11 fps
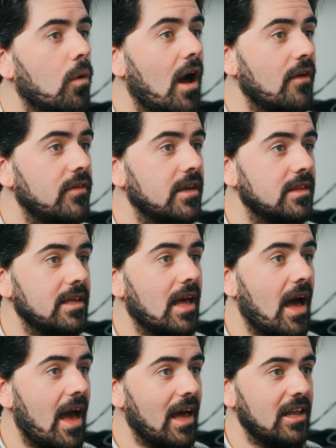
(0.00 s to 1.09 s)
having the
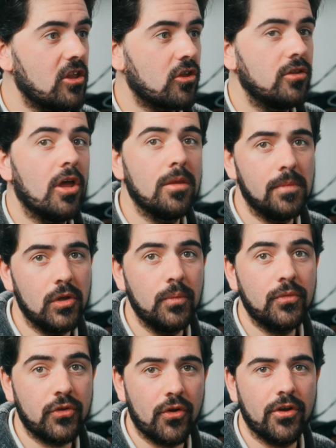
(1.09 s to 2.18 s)
halation and bloom
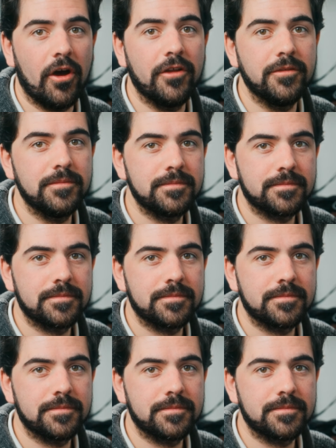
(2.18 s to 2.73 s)
turned on.